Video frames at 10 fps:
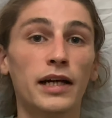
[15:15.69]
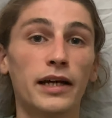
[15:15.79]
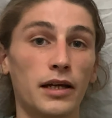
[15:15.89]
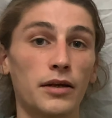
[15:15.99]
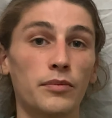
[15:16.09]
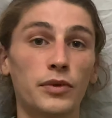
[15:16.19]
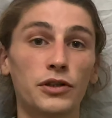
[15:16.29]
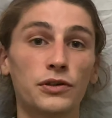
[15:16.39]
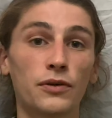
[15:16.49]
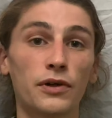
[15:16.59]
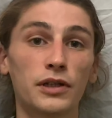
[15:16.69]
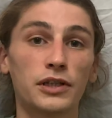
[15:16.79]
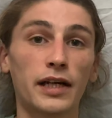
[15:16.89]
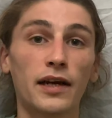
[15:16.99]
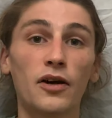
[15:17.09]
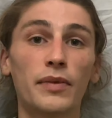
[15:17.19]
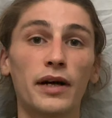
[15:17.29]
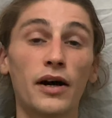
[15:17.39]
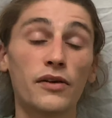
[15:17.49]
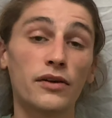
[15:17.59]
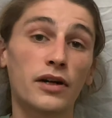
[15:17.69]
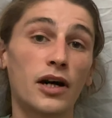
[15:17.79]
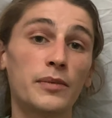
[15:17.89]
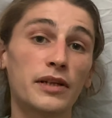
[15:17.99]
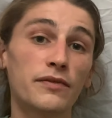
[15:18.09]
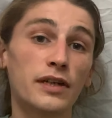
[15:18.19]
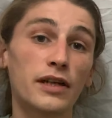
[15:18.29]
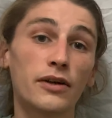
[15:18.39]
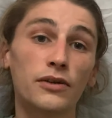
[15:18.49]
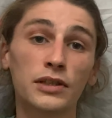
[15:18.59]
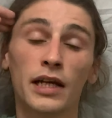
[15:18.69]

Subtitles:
and be sure to check out my other comedy videos,